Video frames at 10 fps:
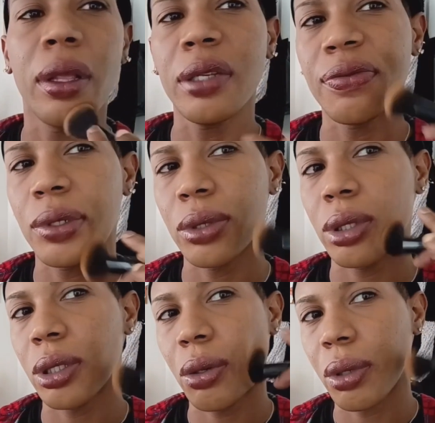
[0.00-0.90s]
And this
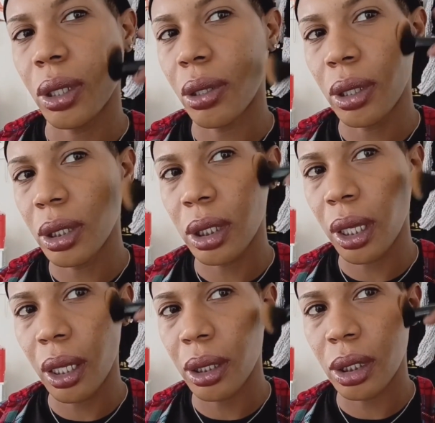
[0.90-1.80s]
feels so good on the
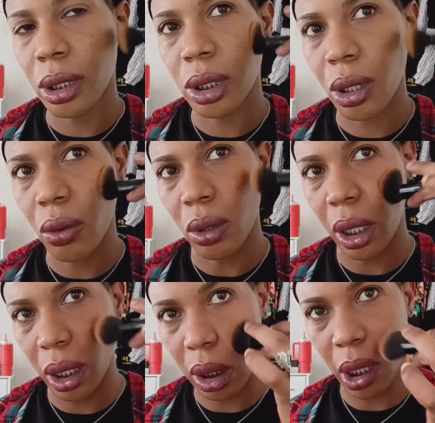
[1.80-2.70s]
skin. It's so
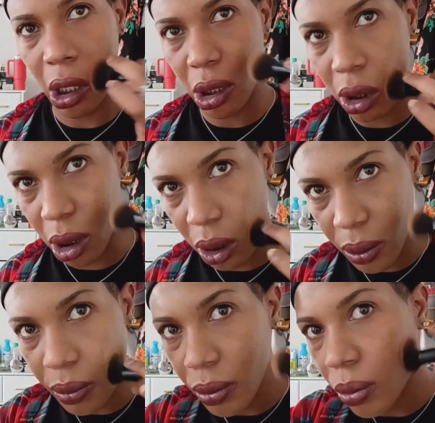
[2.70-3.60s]
nice and